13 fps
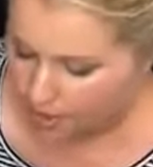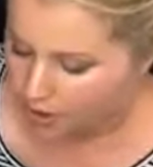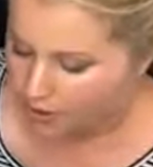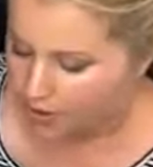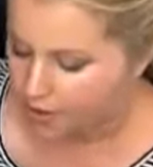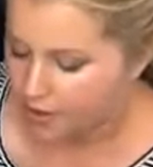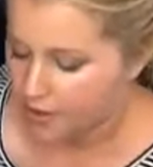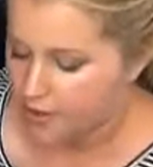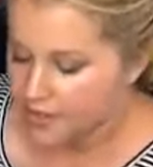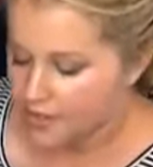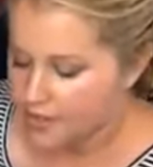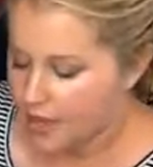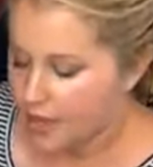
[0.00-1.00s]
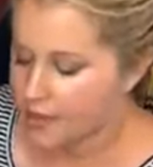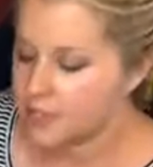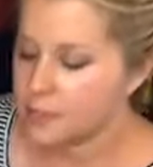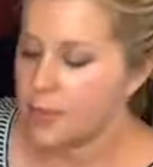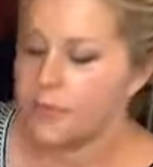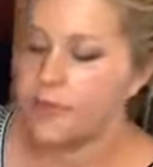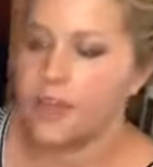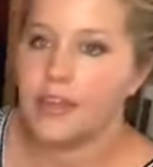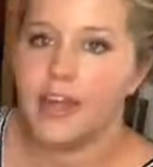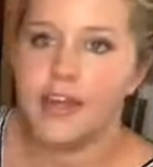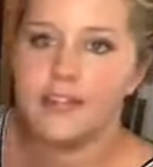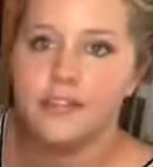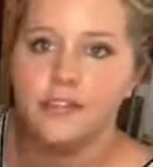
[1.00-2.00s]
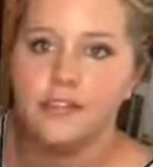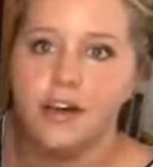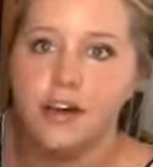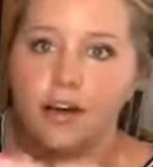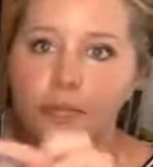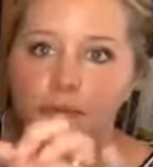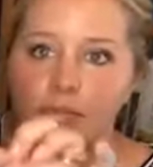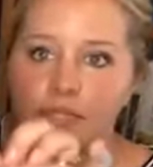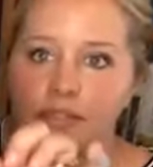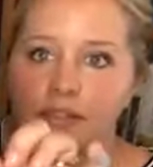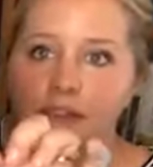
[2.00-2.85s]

Okay, see how this pumpkin has little humps